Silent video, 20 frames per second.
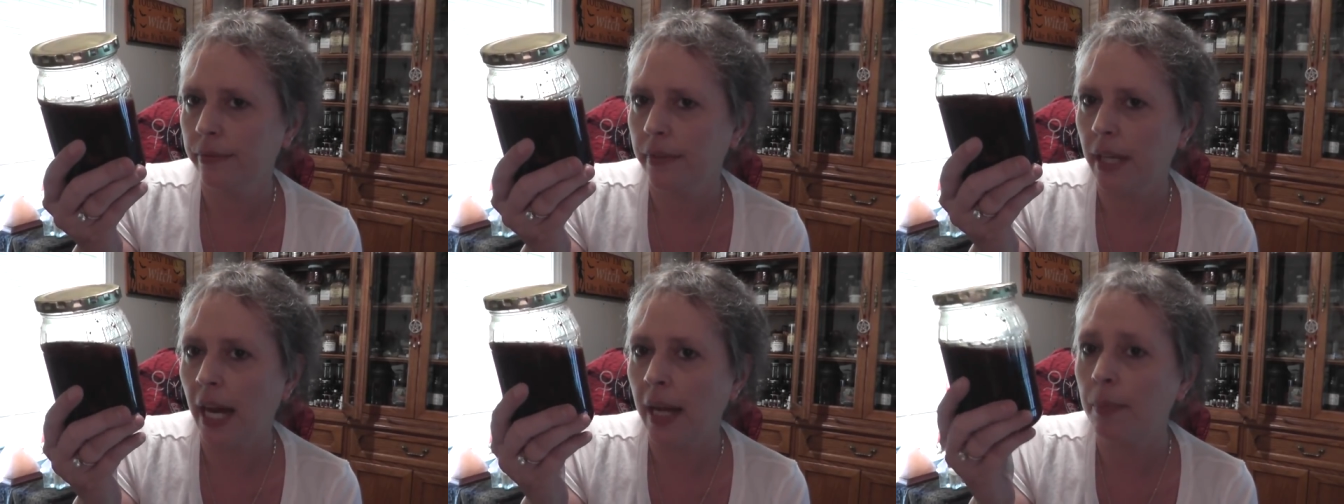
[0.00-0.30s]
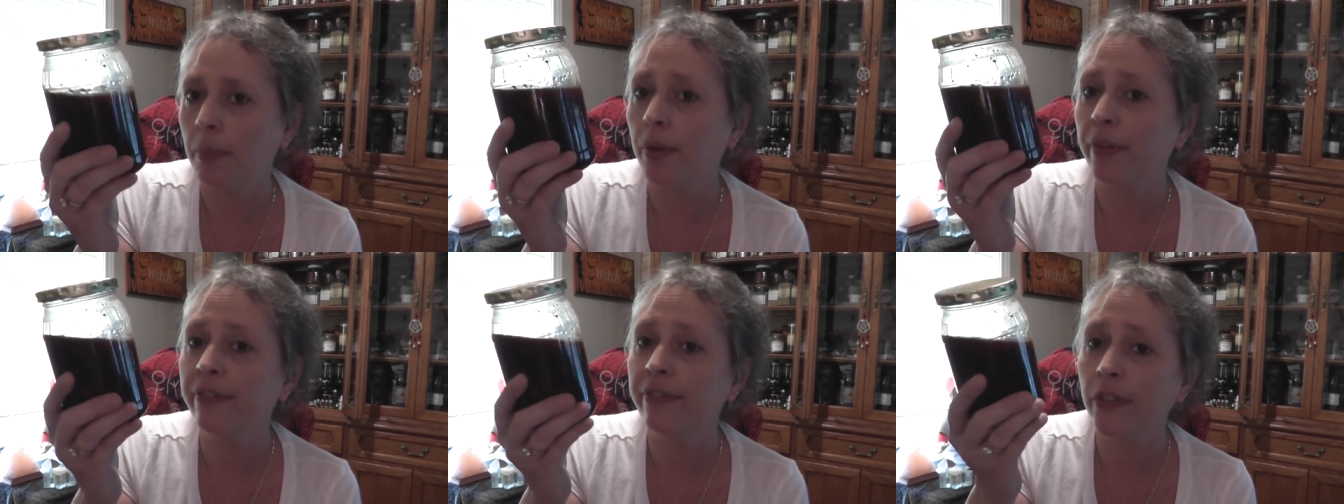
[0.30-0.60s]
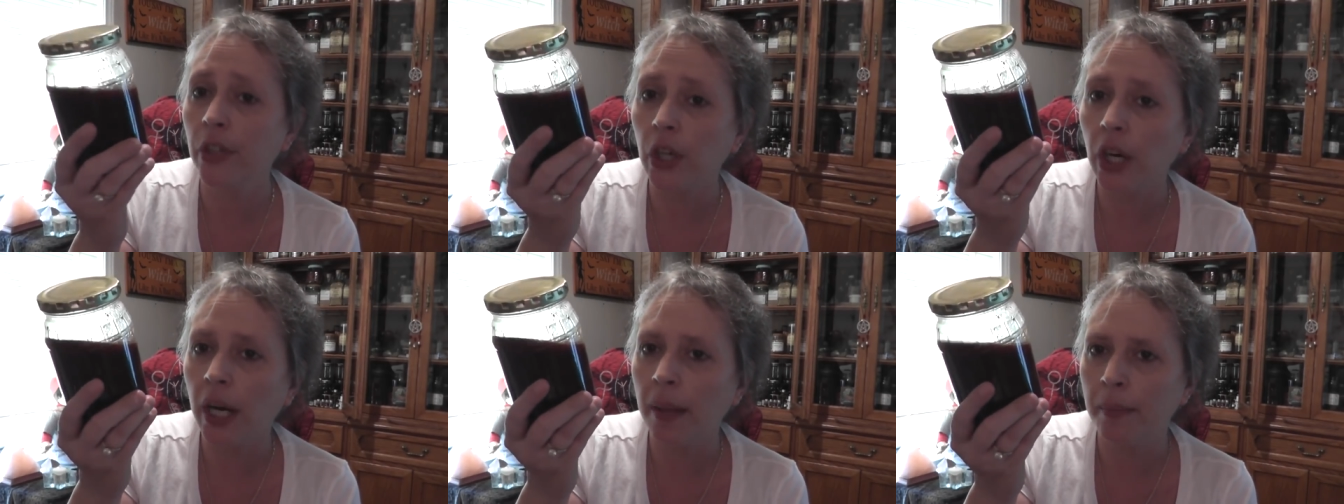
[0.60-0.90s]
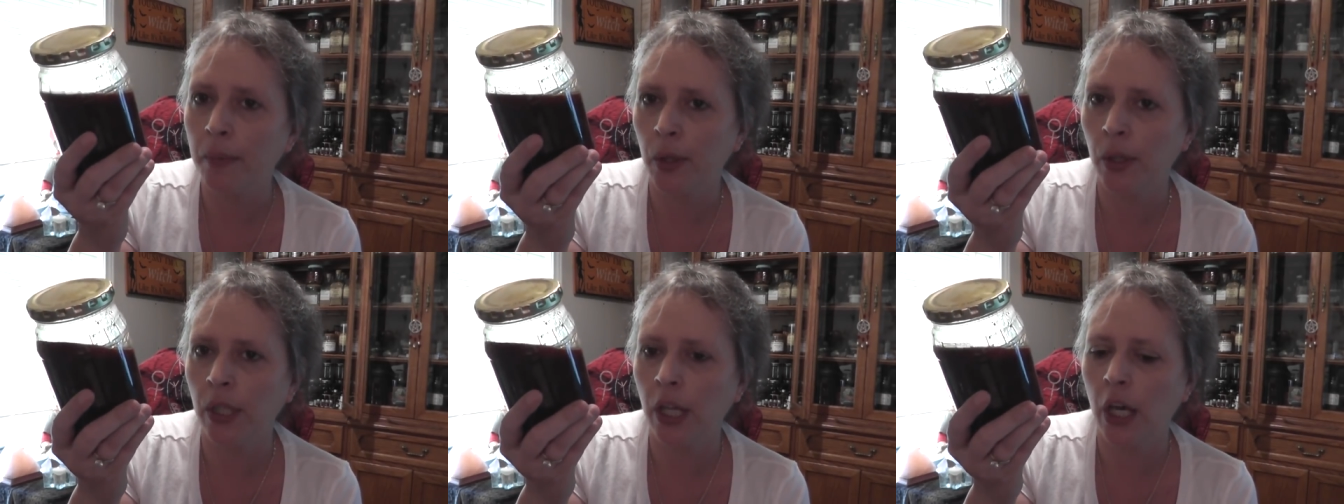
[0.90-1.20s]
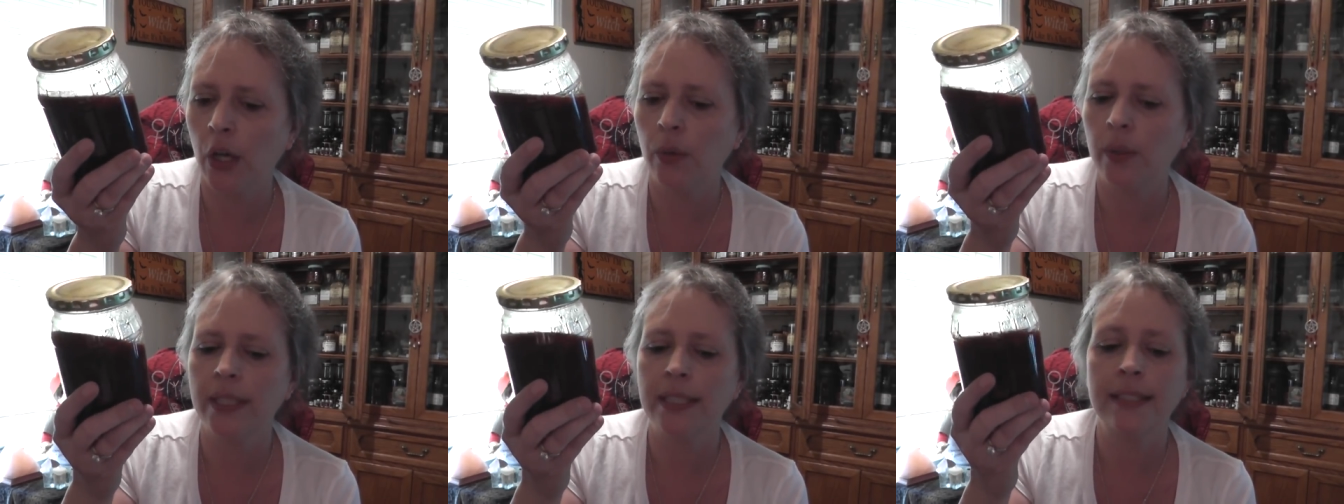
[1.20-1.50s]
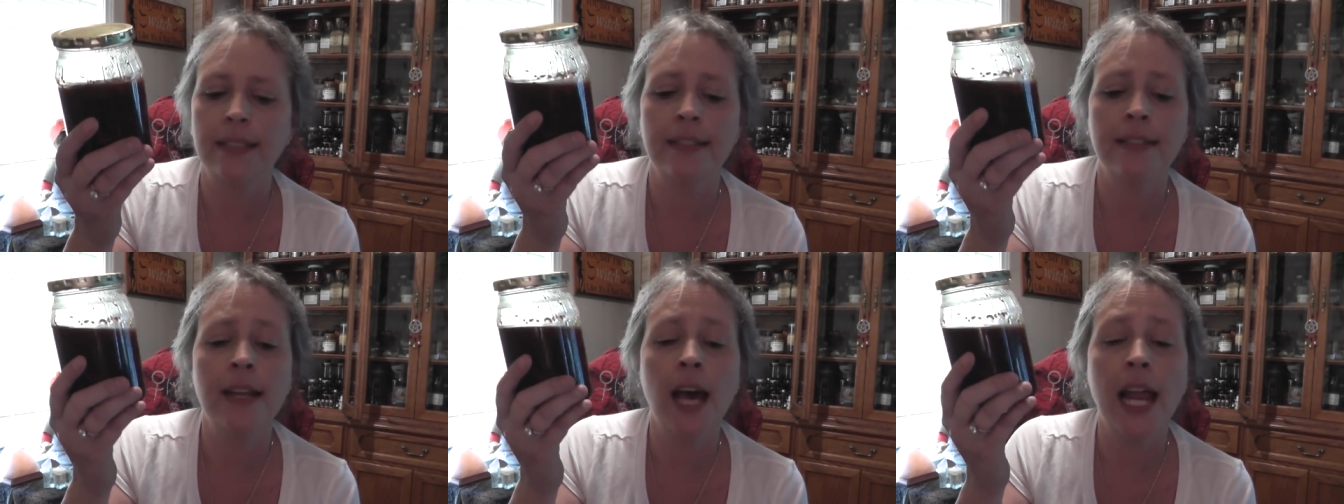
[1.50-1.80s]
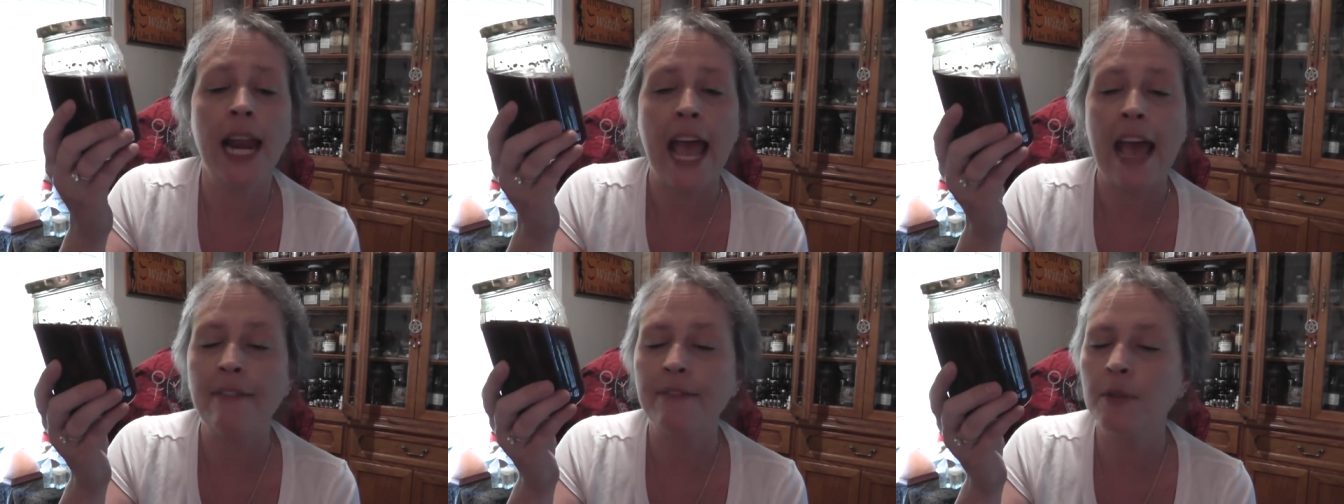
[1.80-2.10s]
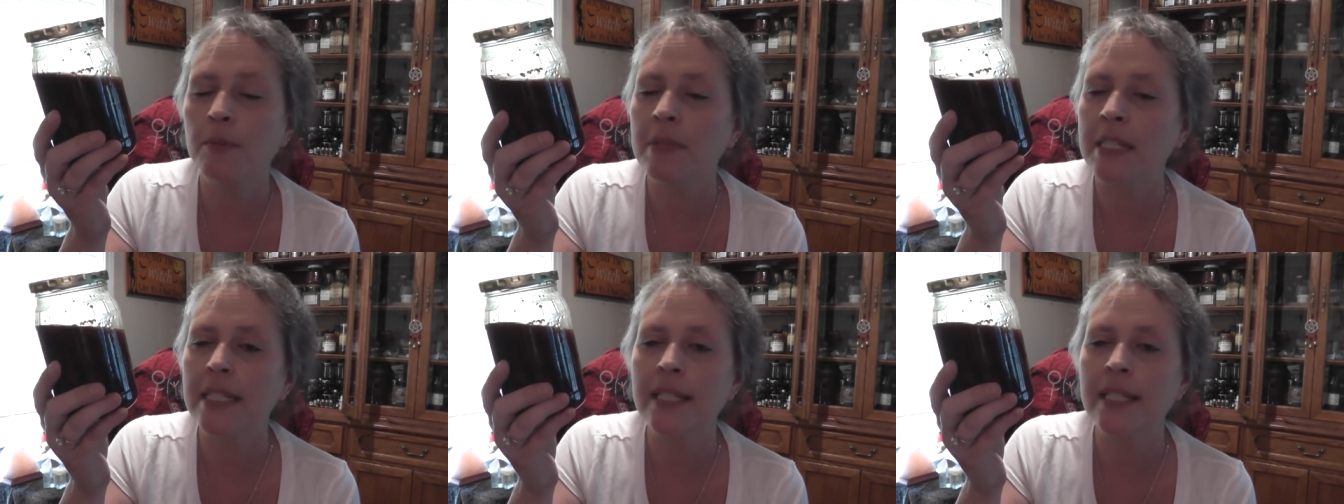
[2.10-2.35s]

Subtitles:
I prefer a Merlot. It does not have to be